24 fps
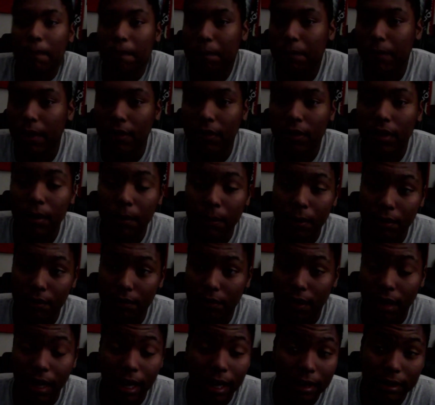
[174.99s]
That team is
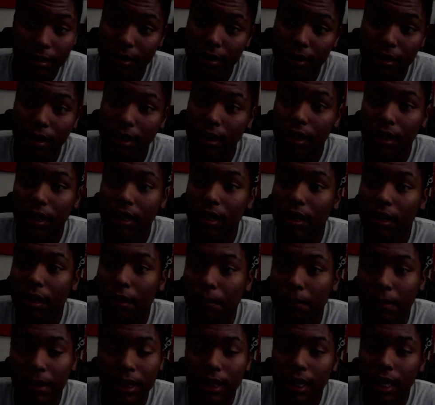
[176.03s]
trash.
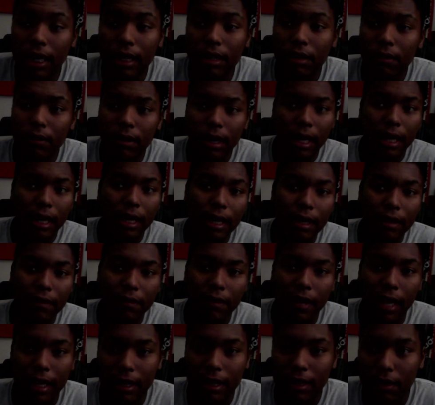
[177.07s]
But yet you got
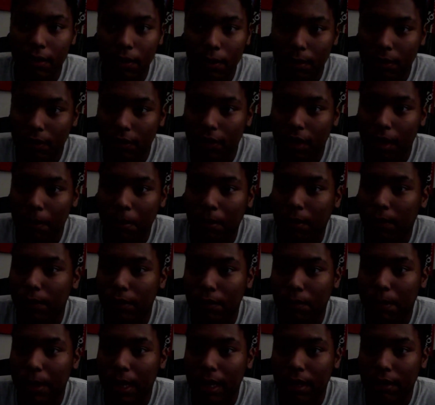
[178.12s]
Isak doing
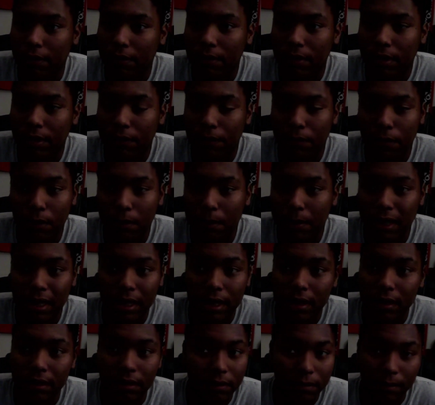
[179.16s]
stepovers past 3 or 4
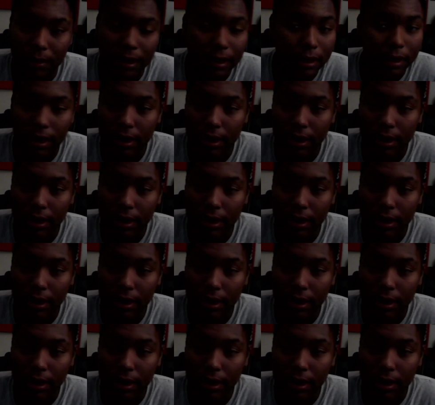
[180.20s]
players, man.